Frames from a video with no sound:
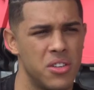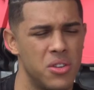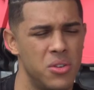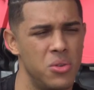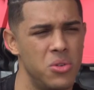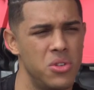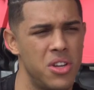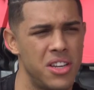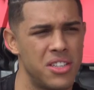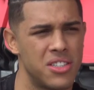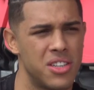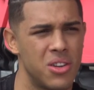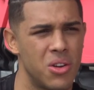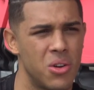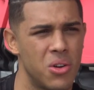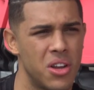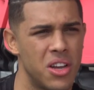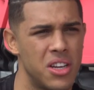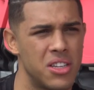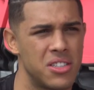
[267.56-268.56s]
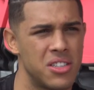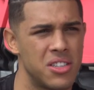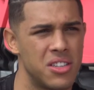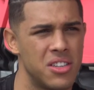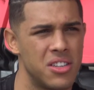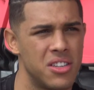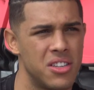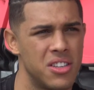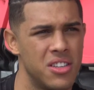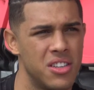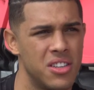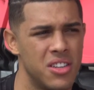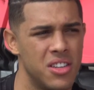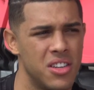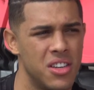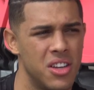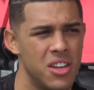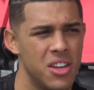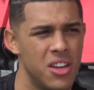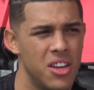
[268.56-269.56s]
Who takes the longest?
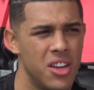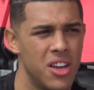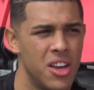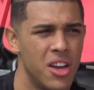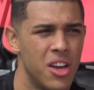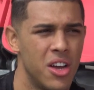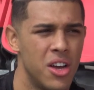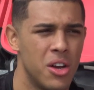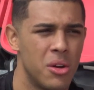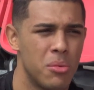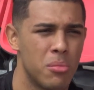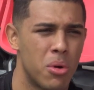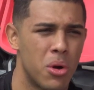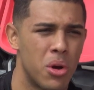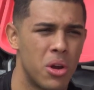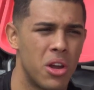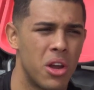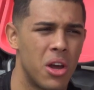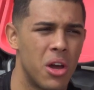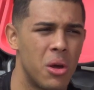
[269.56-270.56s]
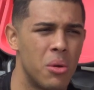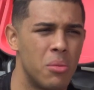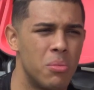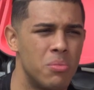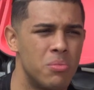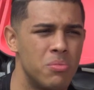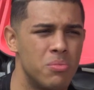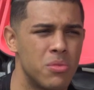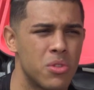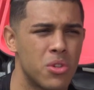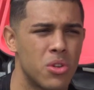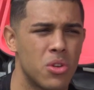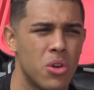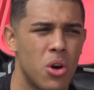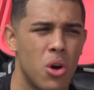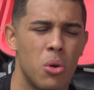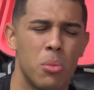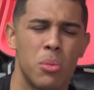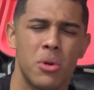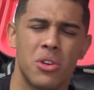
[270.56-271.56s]
Probably
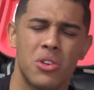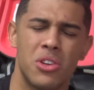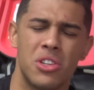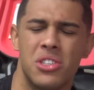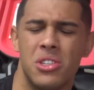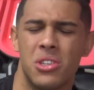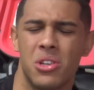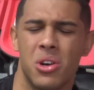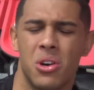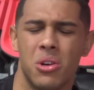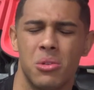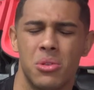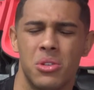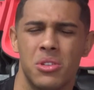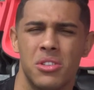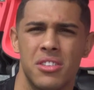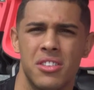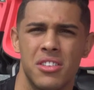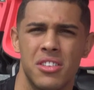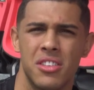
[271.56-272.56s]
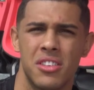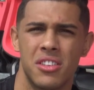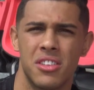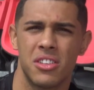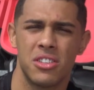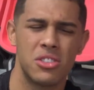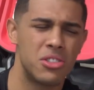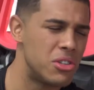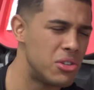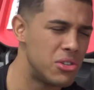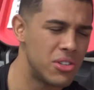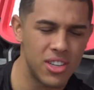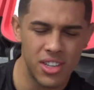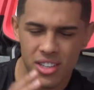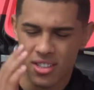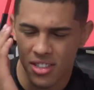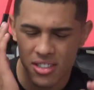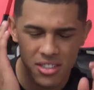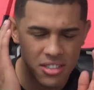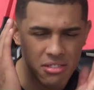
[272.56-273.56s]
Christian Coleman, because usually
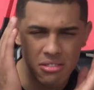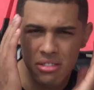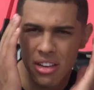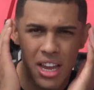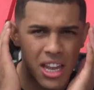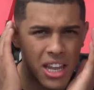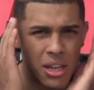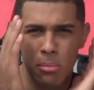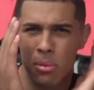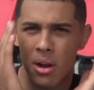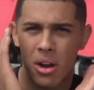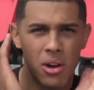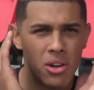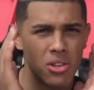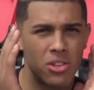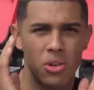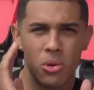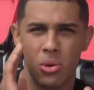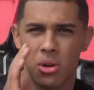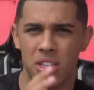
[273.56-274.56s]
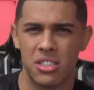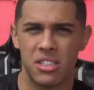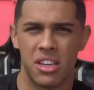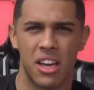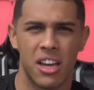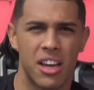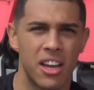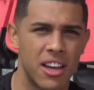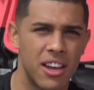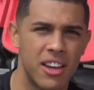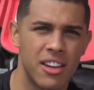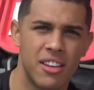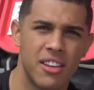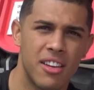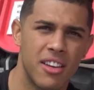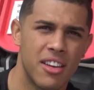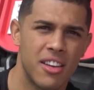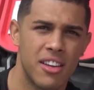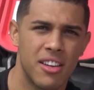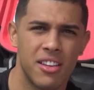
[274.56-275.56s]
he's just in the mirror doing his hair,
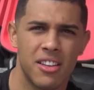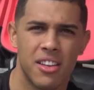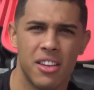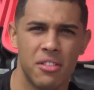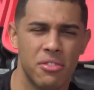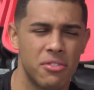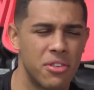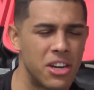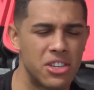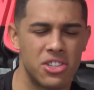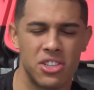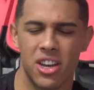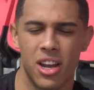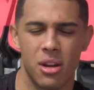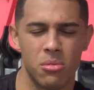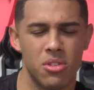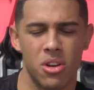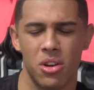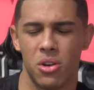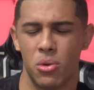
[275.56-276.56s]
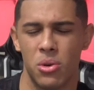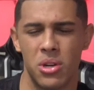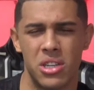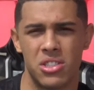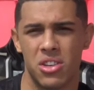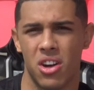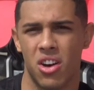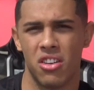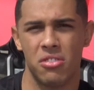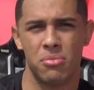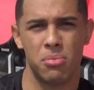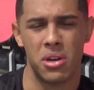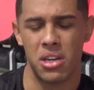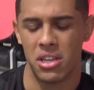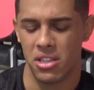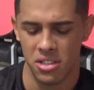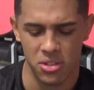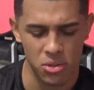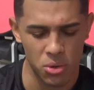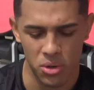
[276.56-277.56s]
like freshening up. Don't know where he's off, but
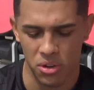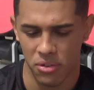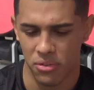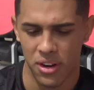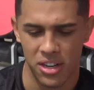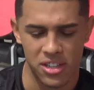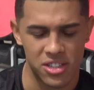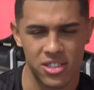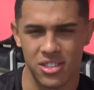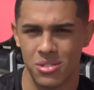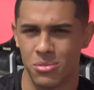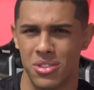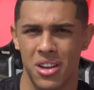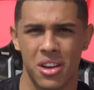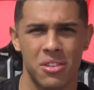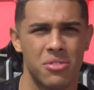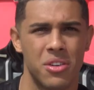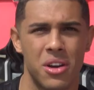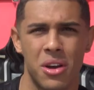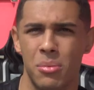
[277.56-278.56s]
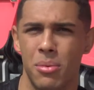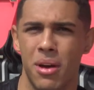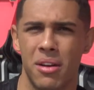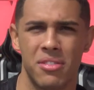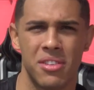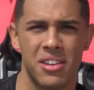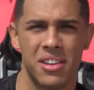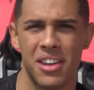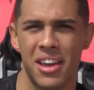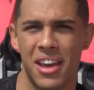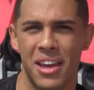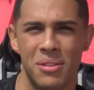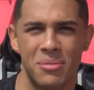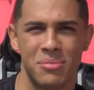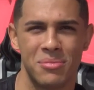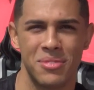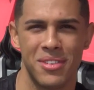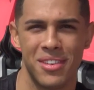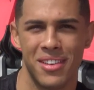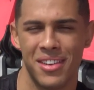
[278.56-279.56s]
he just always freshens himself up after the game.
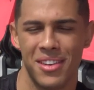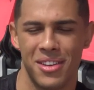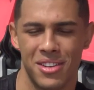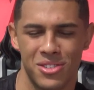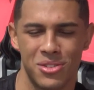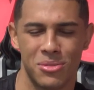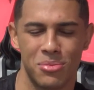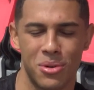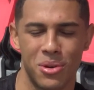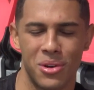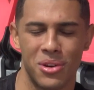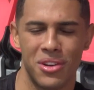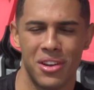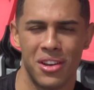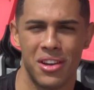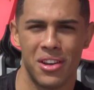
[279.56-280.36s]
So probably